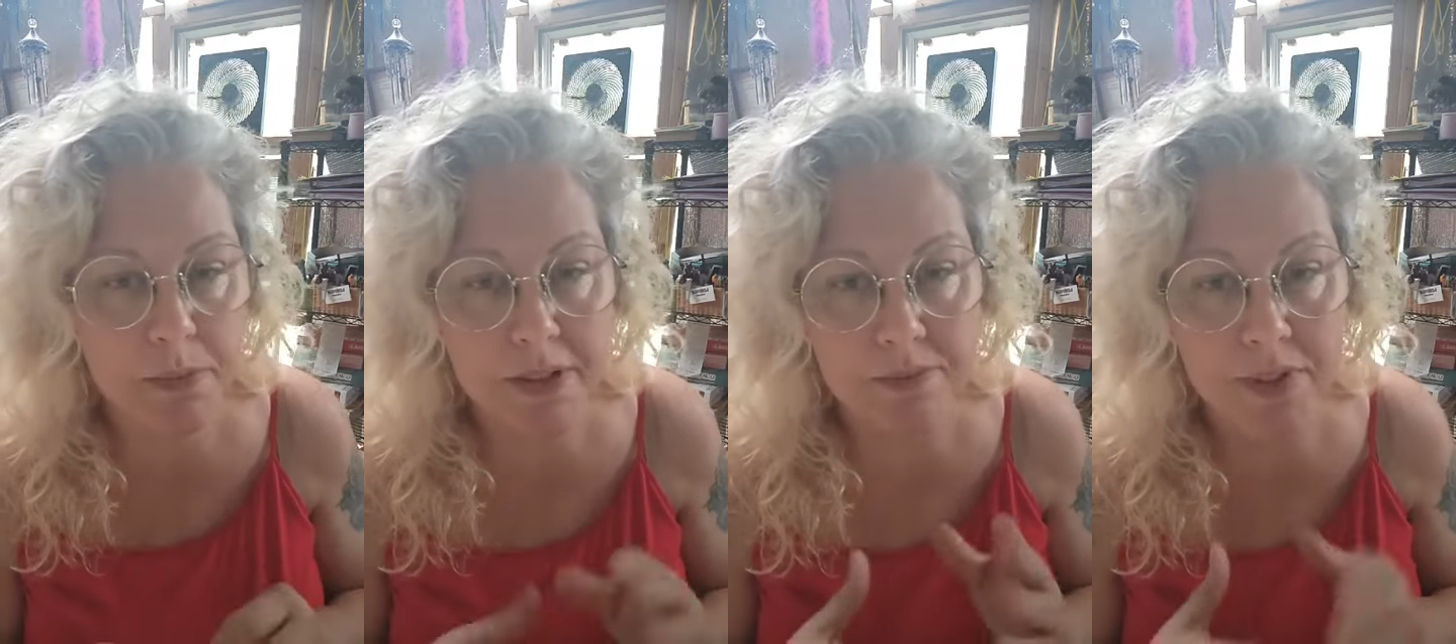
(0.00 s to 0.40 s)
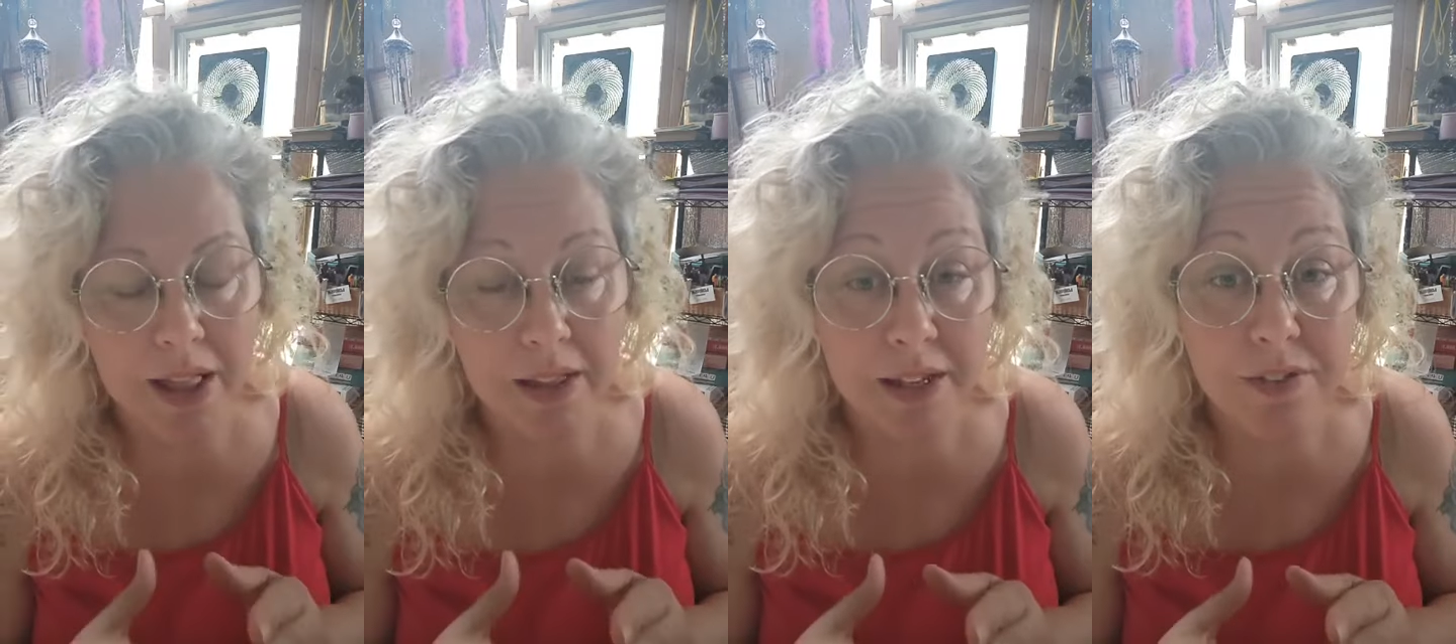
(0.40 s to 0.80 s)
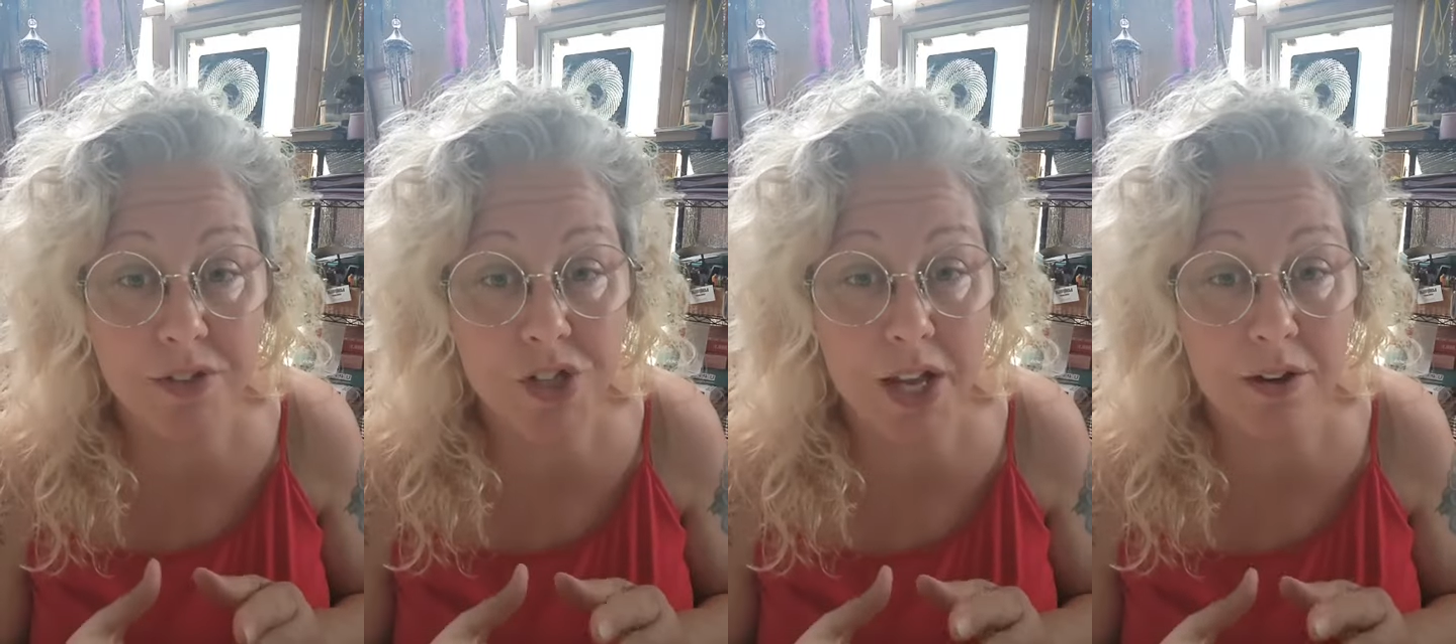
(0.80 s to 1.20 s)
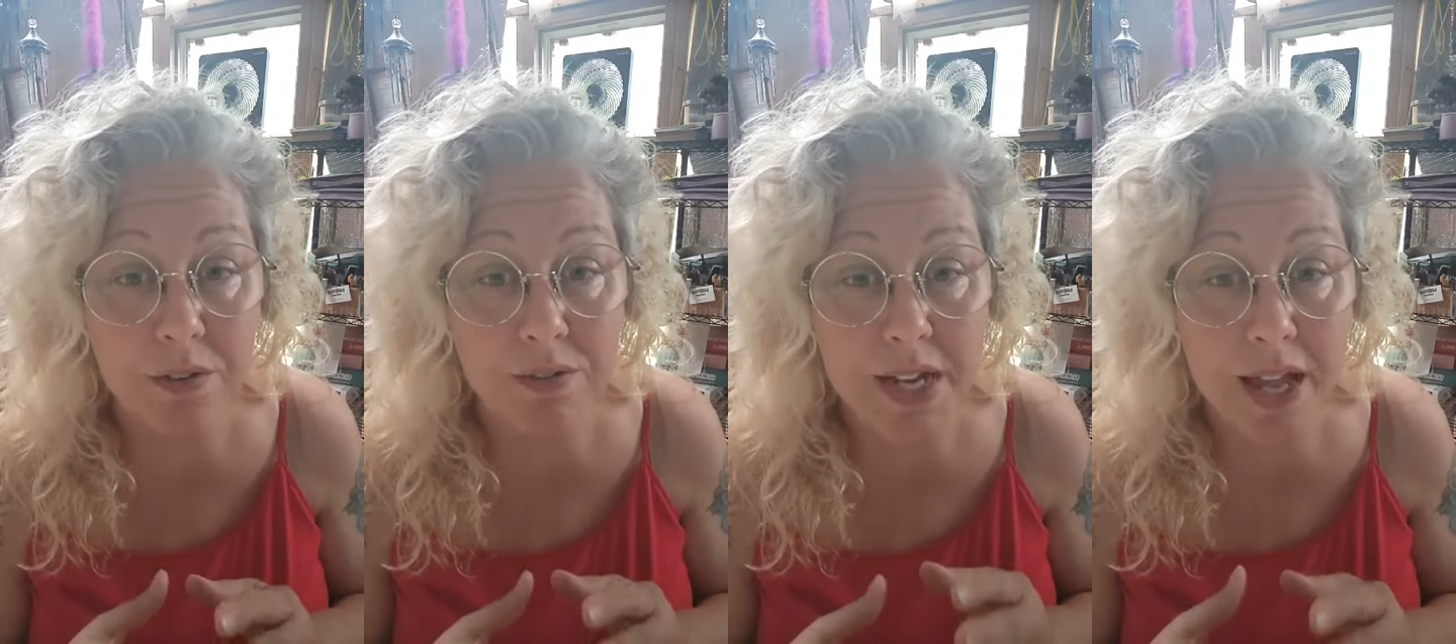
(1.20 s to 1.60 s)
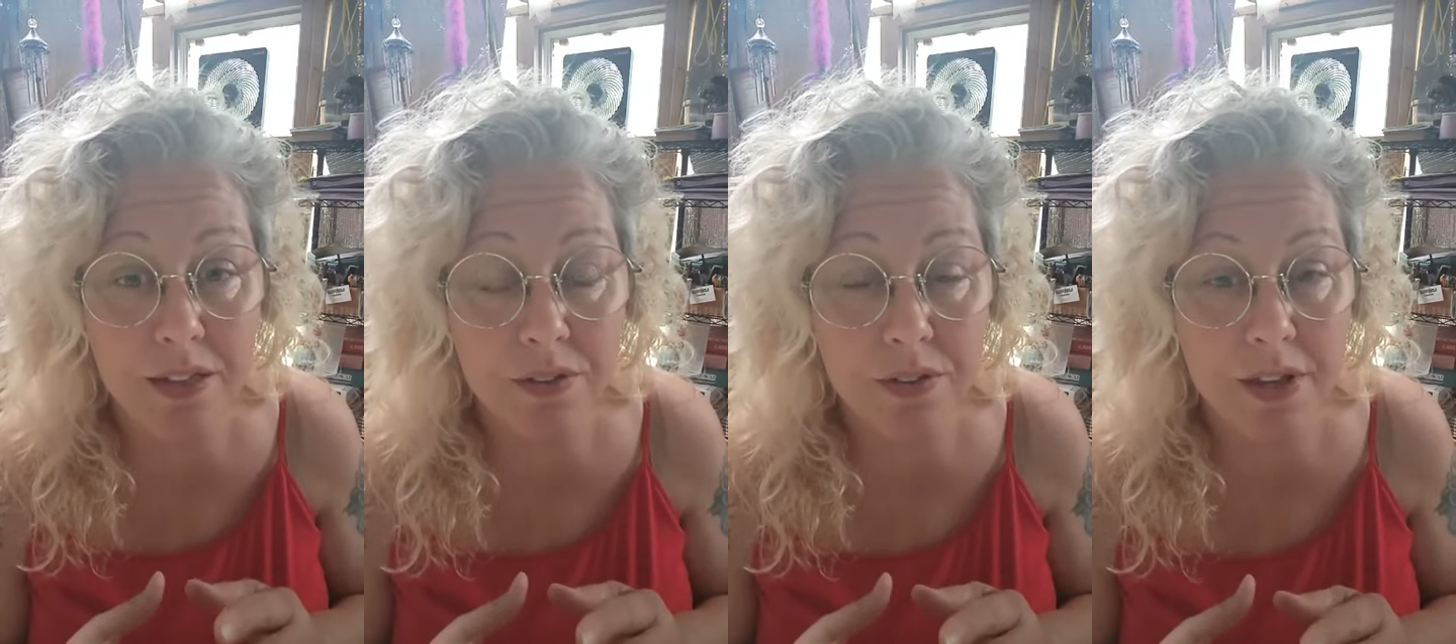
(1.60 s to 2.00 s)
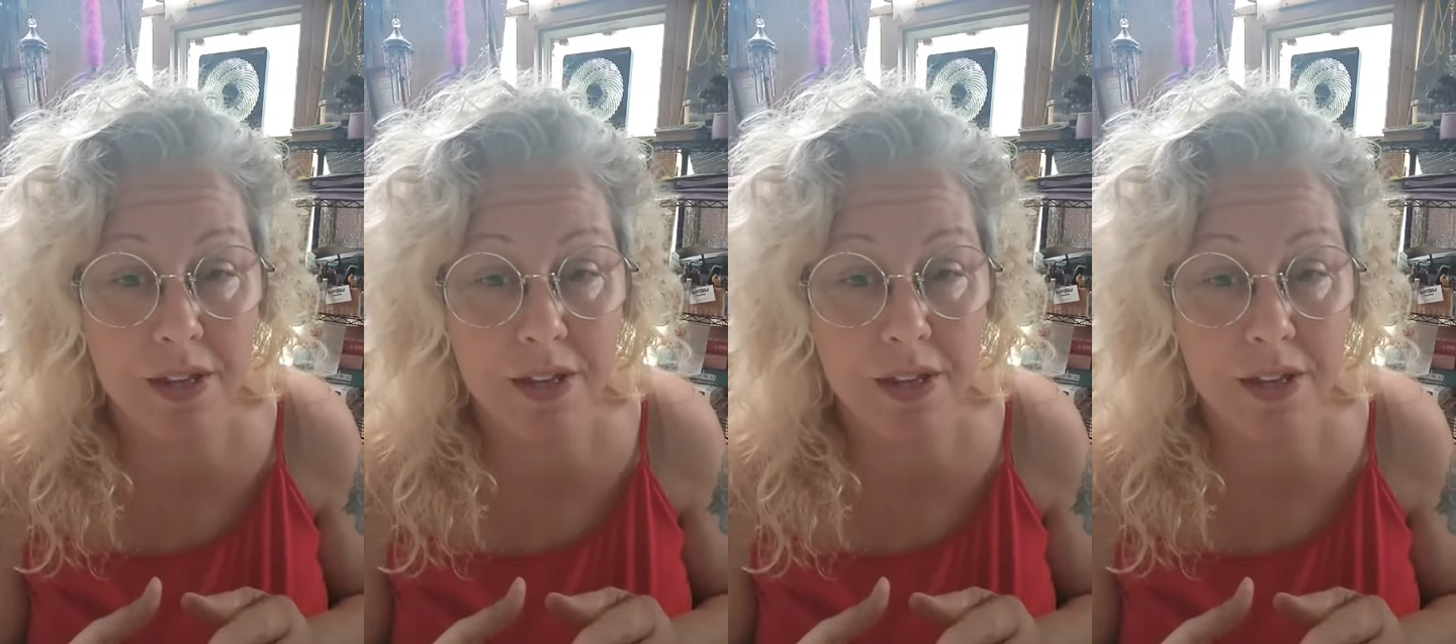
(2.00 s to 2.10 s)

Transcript: but the valley of the shadow of death.